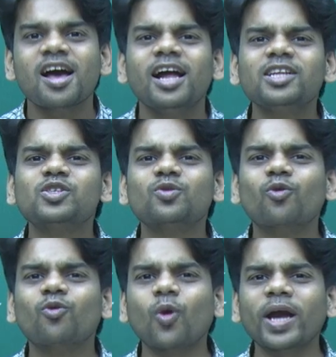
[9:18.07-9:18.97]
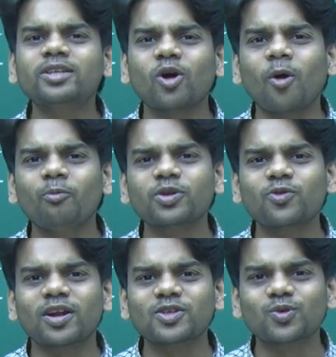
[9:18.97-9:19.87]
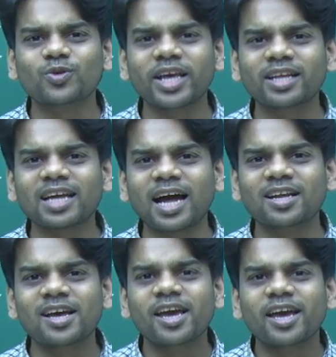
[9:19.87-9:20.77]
It's quite obvious for us to take that